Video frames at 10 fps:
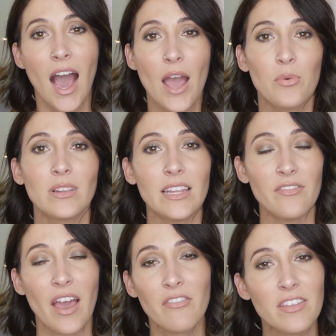I will
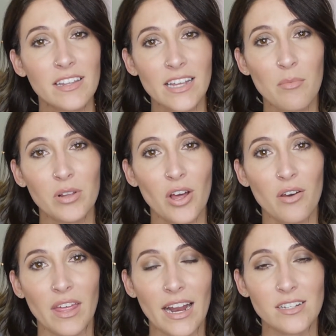leave everything down
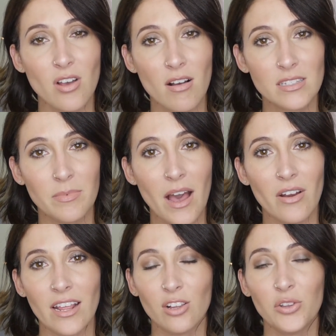below that I talked
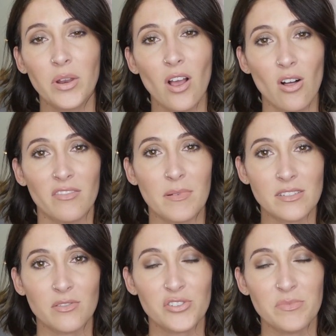about, including all of my
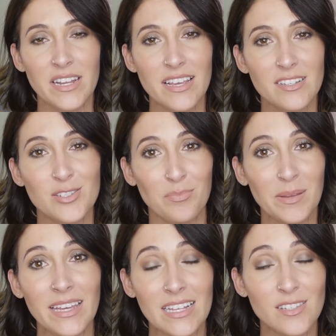social media, so
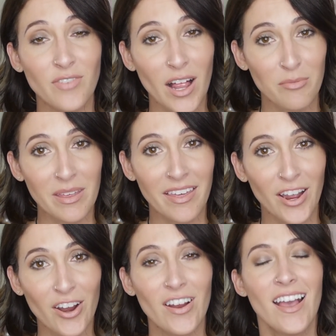please follow me
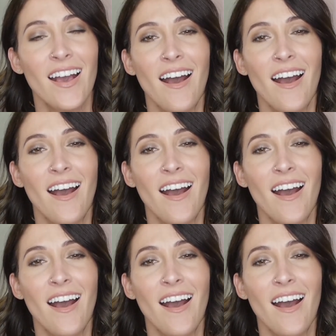there.